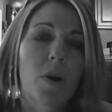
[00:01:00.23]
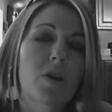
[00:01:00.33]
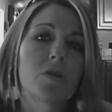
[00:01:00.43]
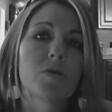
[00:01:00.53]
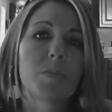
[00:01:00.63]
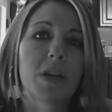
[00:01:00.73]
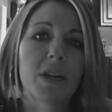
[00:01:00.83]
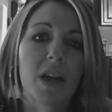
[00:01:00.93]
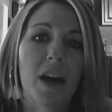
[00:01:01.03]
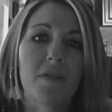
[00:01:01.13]
a Wordle,
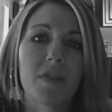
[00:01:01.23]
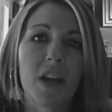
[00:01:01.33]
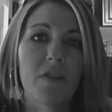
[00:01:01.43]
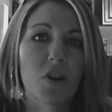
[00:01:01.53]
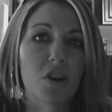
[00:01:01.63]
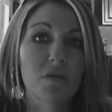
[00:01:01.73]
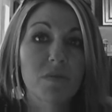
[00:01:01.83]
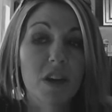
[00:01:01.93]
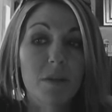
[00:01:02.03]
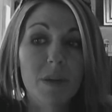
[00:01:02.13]
but I've never
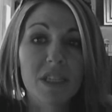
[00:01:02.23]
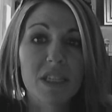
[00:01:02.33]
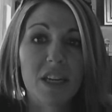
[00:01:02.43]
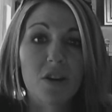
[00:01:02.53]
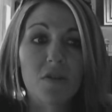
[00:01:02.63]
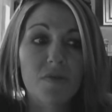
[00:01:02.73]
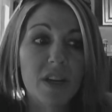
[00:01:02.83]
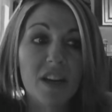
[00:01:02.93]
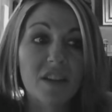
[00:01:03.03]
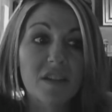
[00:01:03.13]
done it myself,
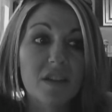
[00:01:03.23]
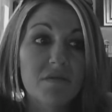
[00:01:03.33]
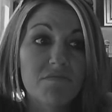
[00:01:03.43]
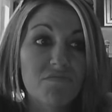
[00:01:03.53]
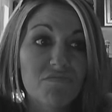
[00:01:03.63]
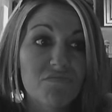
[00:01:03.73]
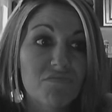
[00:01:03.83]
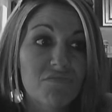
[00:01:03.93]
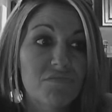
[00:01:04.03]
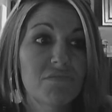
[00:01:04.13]
and I didn't
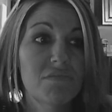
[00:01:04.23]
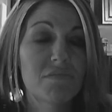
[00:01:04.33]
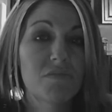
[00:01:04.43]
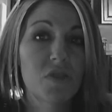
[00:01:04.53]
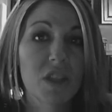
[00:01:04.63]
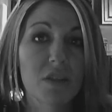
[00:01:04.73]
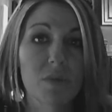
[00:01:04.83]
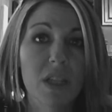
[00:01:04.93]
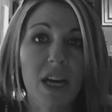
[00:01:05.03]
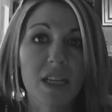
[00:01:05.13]
really
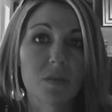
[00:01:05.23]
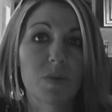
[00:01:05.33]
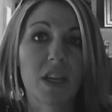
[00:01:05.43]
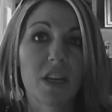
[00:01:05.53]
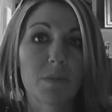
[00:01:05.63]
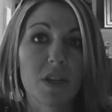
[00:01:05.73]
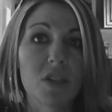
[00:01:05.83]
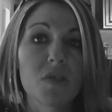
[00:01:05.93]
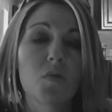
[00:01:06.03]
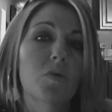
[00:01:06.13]
realize what they could be
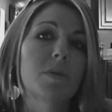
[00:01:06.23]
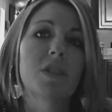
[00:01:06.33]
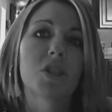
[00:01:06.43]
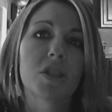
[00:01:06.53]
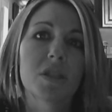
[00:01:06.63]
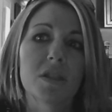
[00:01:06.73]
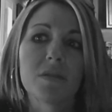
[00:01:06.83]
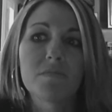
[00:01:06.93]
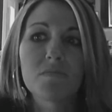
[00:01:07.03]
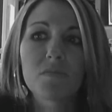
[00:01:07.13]
used for, but it's just
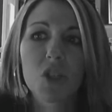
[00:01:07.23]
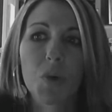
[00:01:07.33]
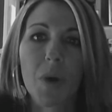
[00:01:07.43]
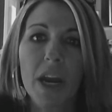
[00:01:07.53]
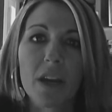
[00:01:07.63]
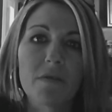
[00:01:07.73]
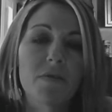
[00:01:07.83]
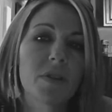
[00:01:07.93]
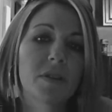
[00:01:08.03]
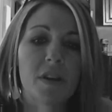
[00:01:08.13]
a creative
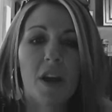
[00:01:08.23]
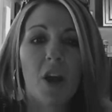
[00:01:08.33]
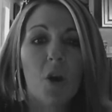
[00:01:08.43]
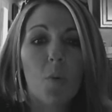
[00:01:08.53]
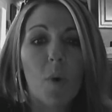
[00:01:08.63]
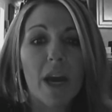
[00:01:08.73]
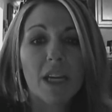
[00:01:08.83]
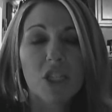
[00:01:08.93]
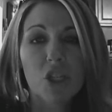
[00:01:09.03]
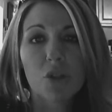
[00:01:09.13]

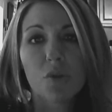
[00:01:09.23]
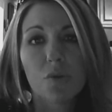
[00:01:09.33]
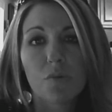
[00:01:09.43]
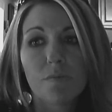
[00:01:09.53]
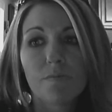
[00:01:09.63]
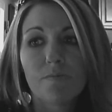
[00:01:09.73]
way to